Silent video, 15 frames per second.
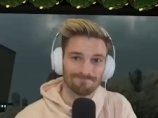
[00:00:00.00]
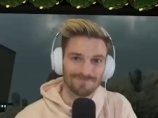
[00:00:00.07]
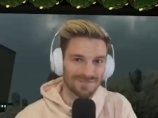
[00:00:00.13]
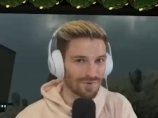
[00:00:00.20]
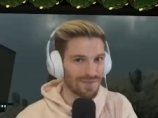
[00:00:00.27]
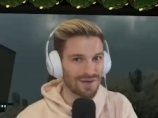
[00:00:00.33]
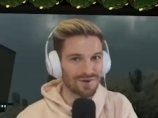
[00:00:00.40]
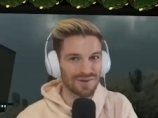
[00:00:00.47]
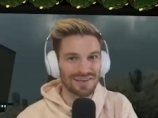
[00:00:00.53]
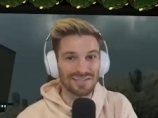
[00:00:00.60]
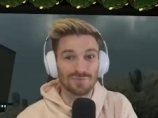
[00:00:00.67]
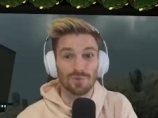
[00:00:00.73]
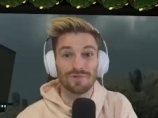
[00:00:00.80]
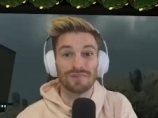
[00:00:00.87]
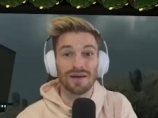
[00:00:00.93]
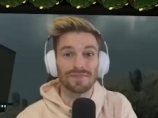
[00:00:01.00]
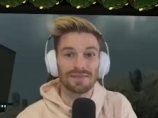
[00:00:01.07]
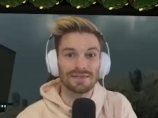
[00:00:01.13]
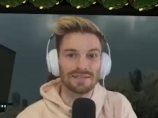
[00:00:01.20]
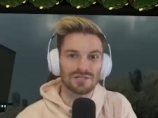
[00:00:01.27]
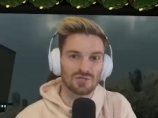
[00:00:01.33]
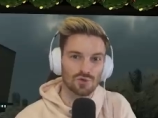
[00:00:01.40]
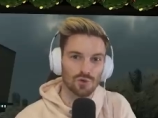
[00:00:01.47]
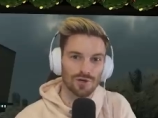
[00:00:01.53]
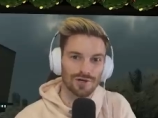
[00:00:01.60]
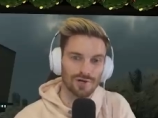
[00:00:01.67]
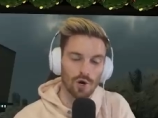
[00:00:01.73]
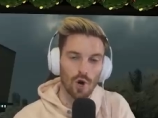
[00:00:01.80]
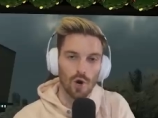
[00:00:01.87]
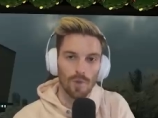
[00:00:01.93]
So there it is. We've got the
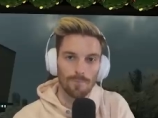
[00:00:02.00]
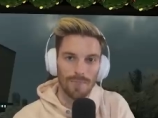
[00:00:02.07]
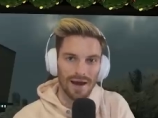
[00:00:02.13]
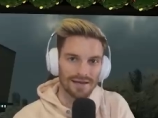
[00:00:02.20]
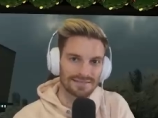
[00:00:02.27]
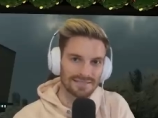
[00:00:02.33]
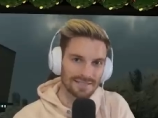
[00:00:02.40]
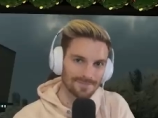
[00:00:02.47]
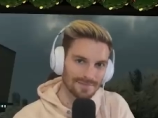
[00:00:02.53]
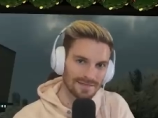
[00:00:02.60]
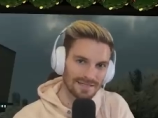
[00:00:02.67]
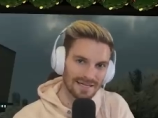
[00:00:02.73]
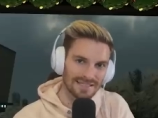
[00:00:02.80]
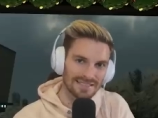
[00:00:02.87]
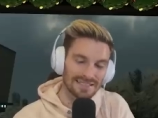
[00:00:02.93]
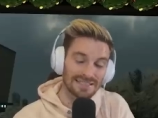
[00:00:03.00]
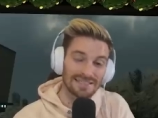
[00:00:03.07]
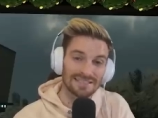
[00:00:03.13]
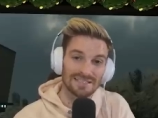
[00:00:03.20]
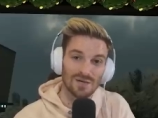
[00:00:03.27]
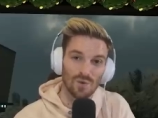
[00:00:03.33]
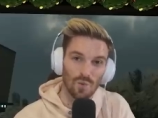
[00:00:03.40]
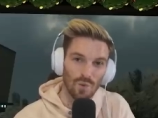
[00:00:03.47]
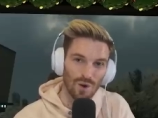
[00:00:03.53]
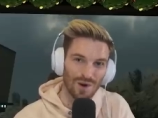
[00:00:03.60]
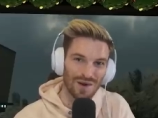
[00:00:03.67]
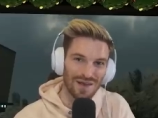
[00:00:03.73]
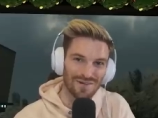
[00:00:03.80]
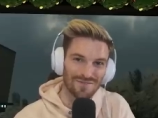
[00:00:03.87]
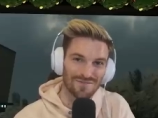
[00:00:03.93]
Destroyer all packed up nicely into
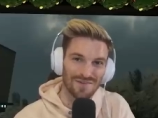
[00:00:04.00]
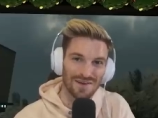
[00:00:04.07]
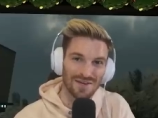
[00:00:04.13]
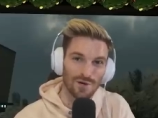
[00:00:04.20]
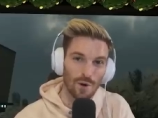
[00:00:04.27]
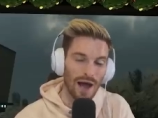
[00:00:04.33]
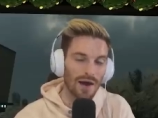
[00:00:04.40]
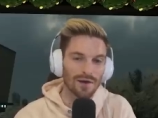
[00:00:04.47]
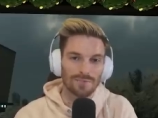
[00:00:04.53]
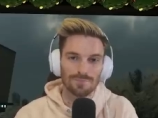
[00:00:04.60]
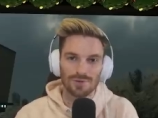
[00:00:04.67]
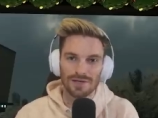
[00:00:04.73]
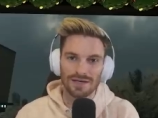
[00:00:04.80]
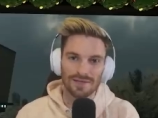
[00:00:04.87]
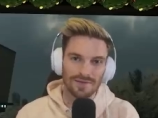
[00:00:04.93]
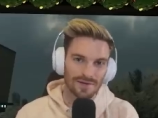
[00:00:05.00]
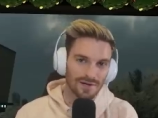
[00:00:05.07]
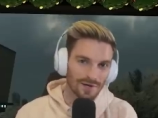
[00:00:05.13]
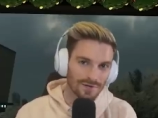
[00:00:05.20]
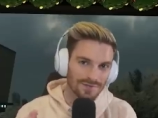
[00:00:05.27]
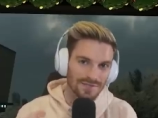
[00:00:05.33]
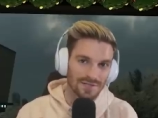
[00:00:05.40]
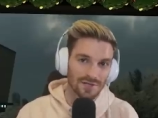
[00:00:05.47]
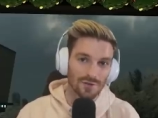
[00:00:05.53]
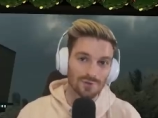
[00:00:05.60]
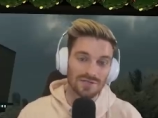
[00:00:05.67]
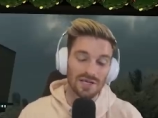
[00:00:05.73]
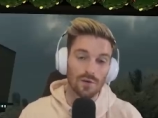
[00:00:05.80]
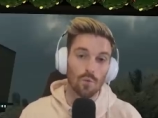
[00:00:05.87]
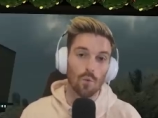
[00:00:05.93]
one video. How to play it, the cards to
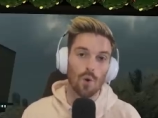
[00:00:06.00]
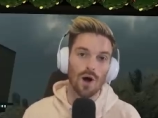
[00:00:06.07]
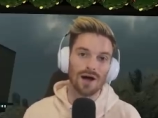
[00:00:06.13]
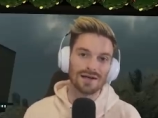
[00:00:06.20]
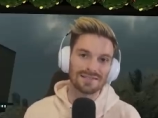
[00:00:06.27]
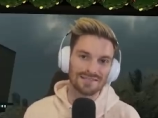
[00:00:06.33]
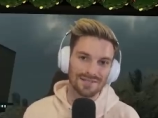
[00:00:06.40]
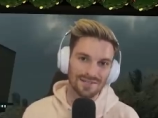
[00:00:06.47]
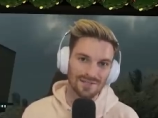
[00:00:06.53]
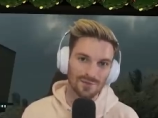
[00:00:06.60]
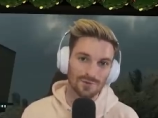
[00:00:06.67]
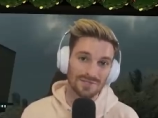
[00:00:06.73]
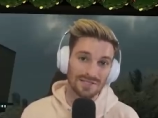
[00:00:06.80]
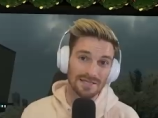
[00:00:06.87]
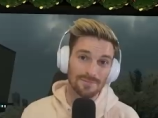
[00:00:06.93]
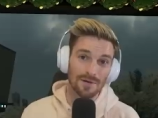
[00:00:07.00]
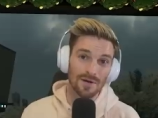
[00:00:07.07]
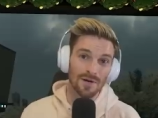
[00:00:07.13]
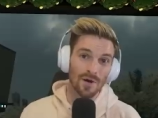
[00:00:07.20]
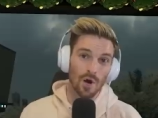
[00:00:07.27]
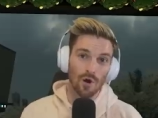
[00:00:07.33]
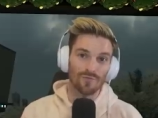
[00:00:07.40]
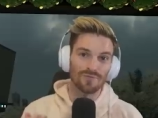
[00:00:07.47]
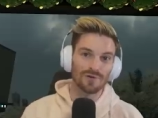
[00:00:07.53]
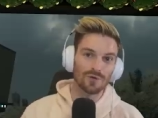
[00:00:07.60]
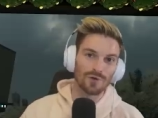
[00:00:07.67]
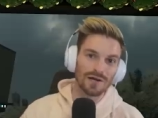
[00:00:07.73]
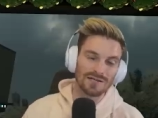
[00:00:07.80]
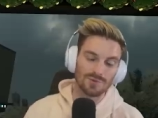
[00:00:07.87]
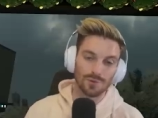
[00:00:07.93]
use, and why to use them. Hopefully
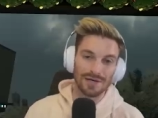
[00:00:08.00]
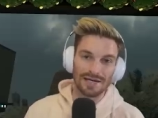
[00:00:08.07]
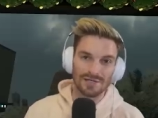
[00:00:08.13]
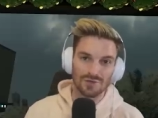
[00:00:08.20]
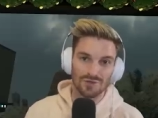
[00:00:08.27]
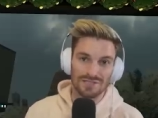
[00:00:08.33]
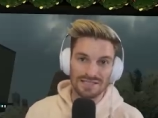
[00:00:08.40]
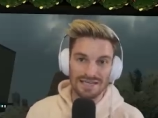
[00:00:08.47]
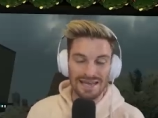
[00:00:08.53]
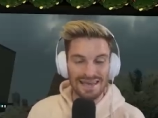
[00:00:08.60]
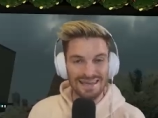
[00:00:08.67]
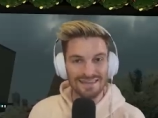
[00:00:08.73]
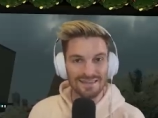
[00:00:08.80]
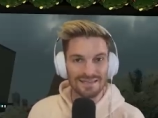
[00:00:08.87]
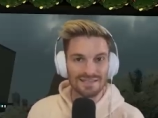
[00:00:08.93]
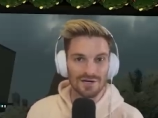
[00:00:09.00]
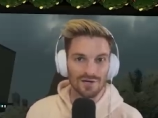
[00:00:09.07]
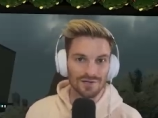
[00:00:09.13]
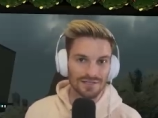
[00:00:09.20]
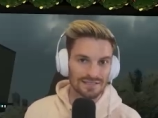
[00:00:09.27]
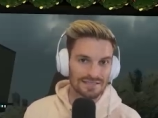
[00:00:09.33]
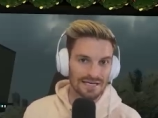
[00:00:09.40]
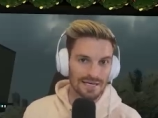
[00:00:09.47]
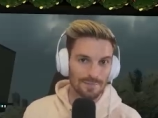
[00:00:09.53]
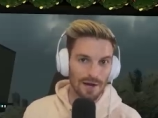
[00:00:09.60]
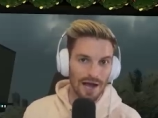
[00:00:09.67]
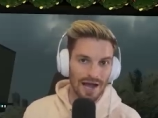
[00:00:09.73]
you guys were interested in this archetype.